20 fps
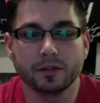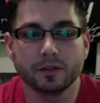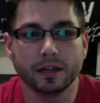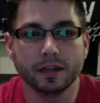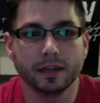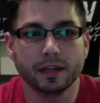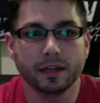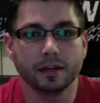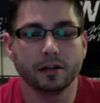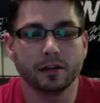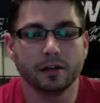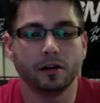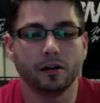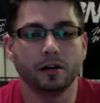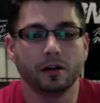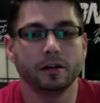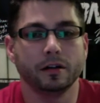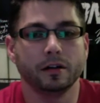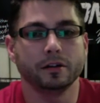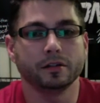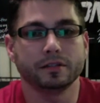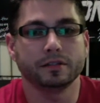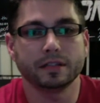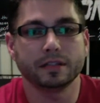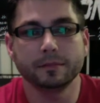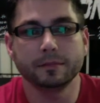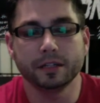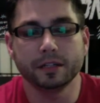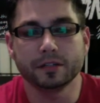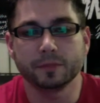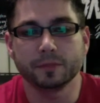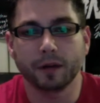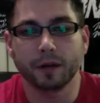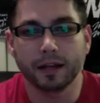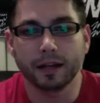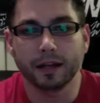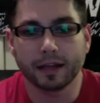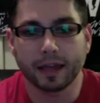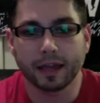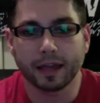get on your Team
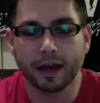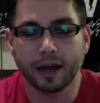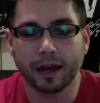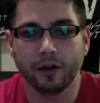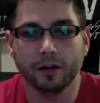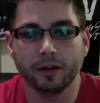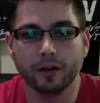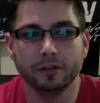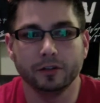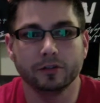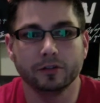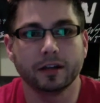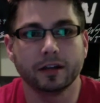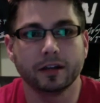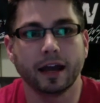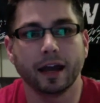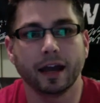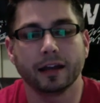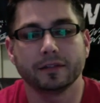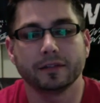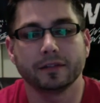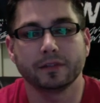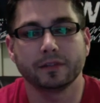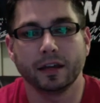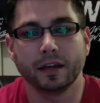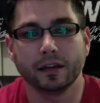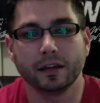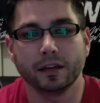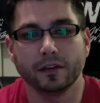Beachbody account and you can activate